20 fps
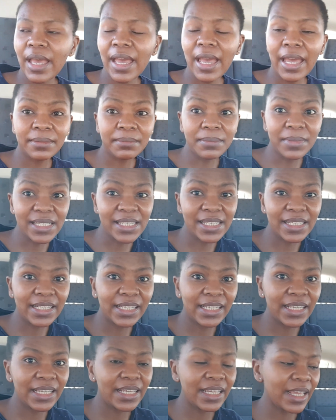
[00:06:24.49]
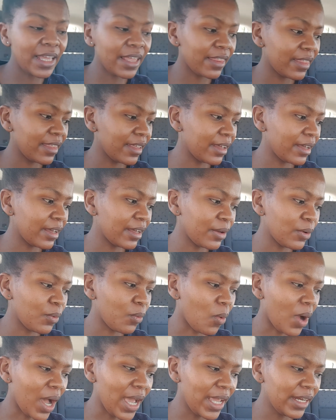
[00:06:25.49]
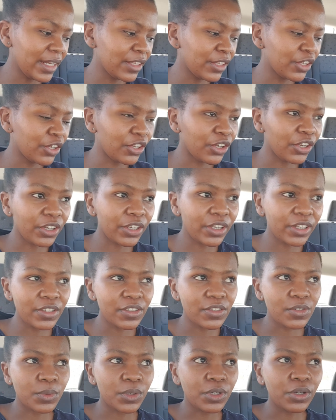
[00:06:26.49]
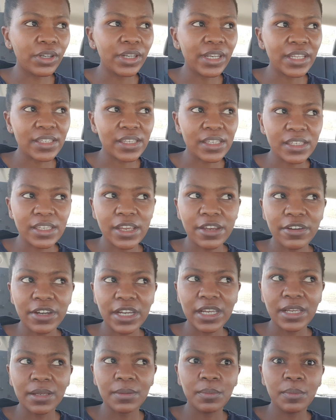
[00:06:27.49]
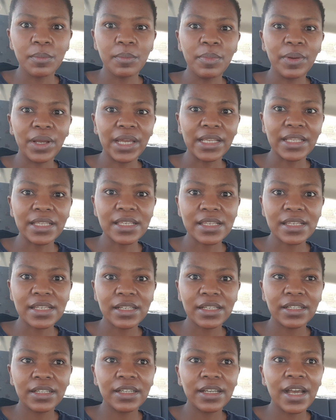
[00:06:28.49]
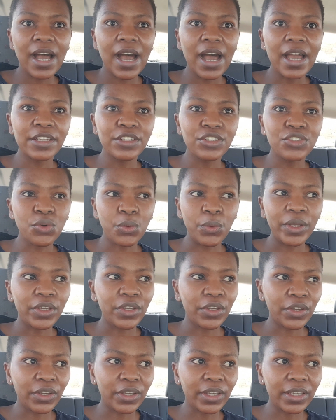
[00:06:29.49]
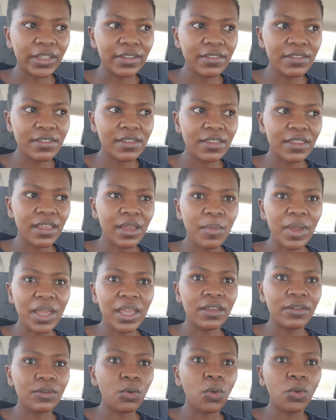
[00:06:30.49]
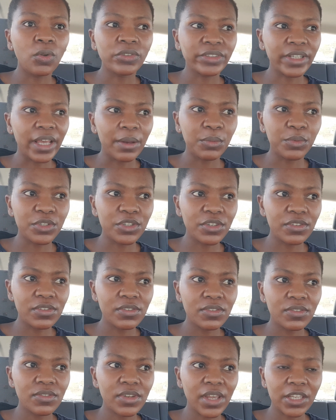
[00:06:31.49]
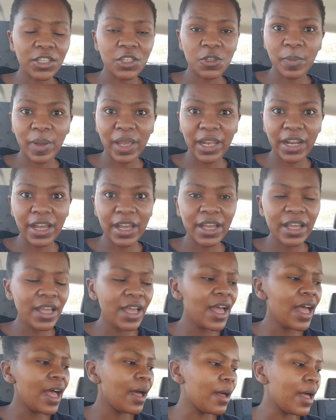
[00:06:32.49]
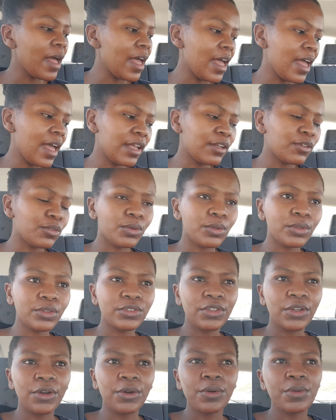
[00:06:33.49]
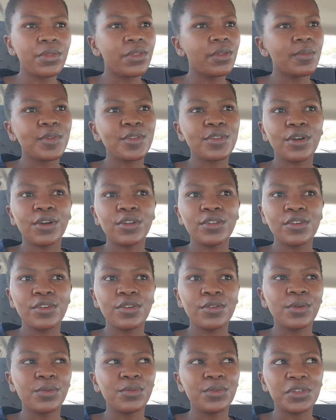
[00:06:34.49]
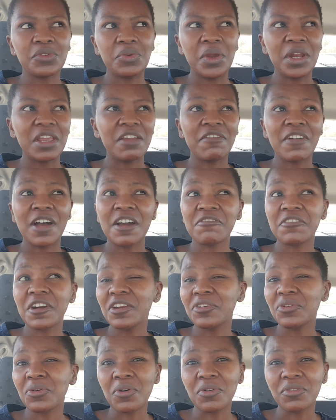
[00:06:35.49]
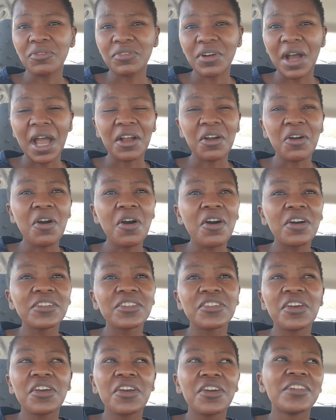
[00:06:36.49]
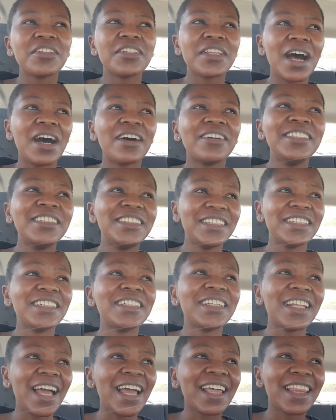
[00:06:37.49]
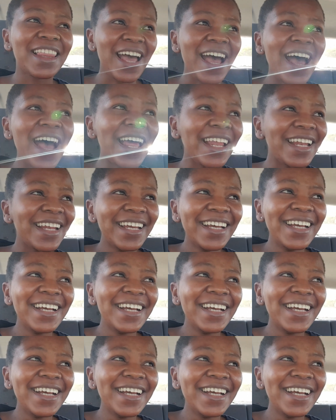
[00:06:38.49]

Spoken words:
Admittedly, the wine and the gherkins were not necessary, but I enjoy gherkins. They make all sandwiches taste better. And also the Moscato was 25 Rand off. I can't turn down a deal like that.